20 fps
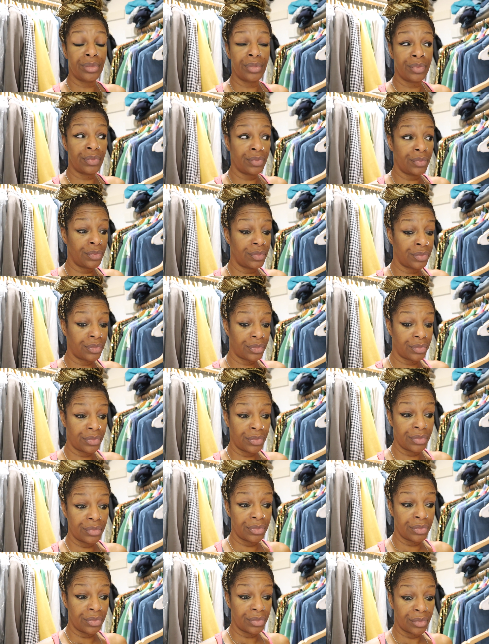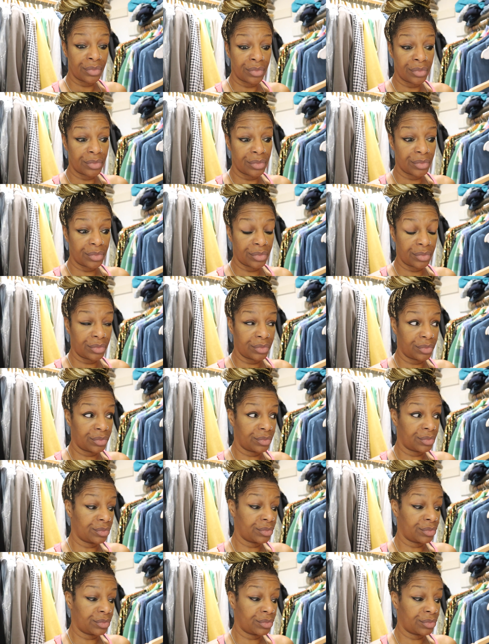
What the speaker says: Nobody speaks.